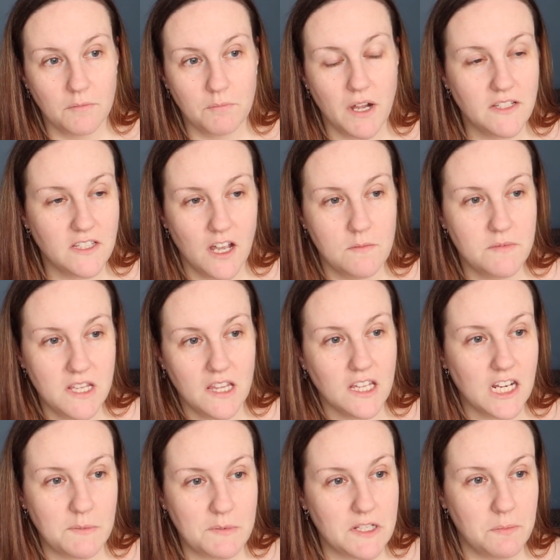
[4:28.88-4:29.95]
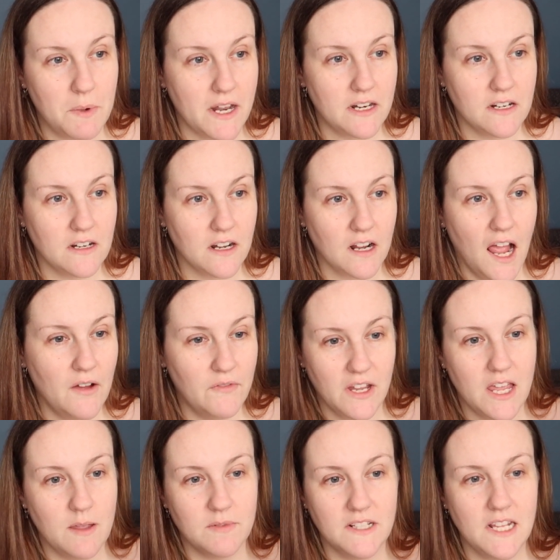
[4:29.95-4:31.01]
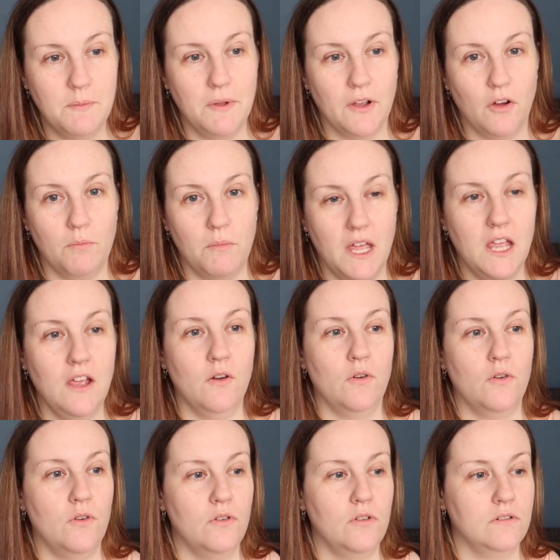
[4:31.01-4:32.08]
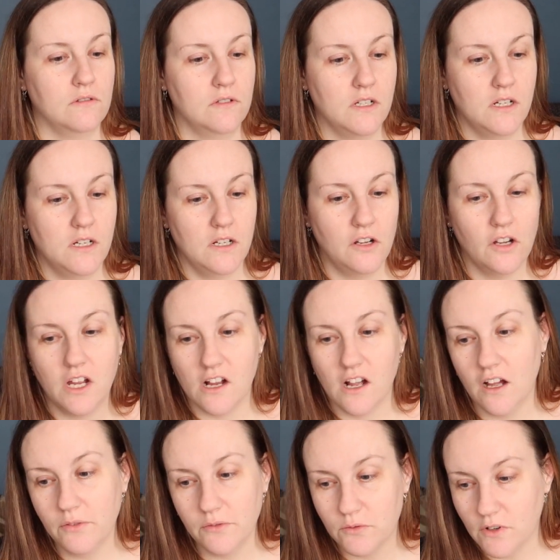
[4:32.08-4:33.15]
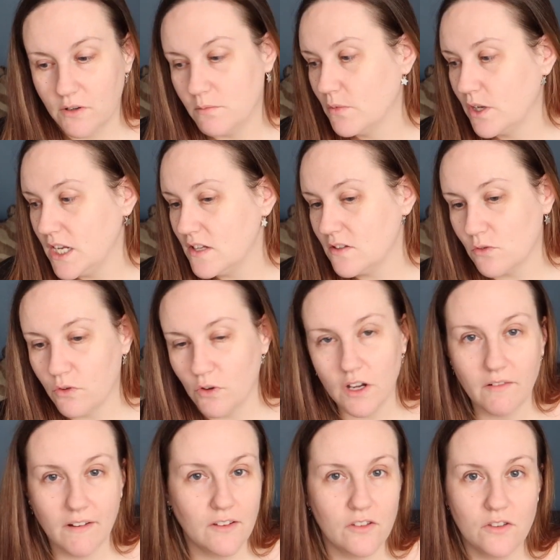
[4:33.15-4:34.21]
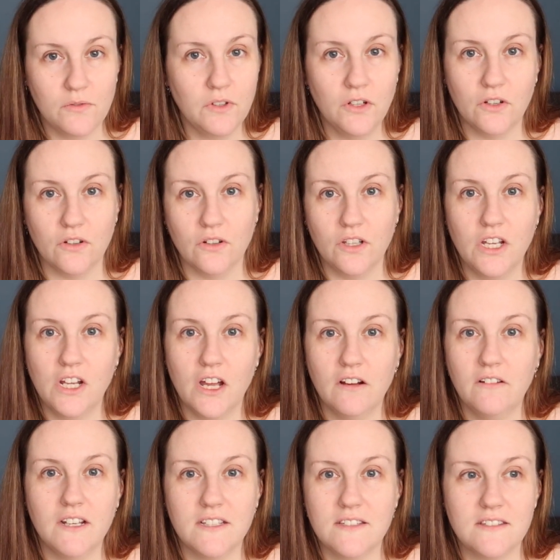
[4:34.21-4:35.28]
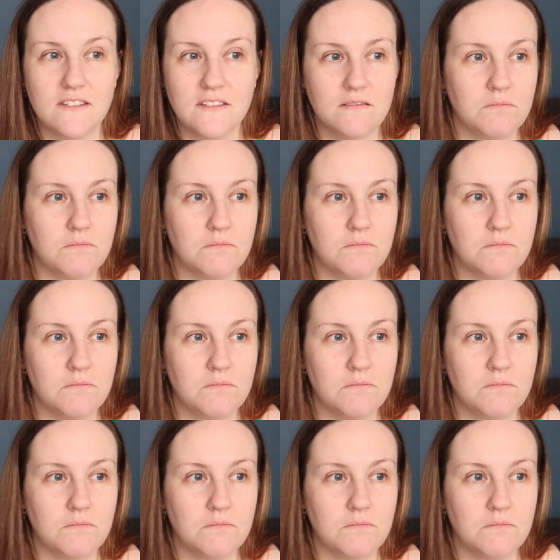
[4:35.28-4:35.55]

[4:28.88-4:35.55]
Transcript: my time's either going to be spent having him sleeping on me or looking after him when he's crawling around on the floor. You know, it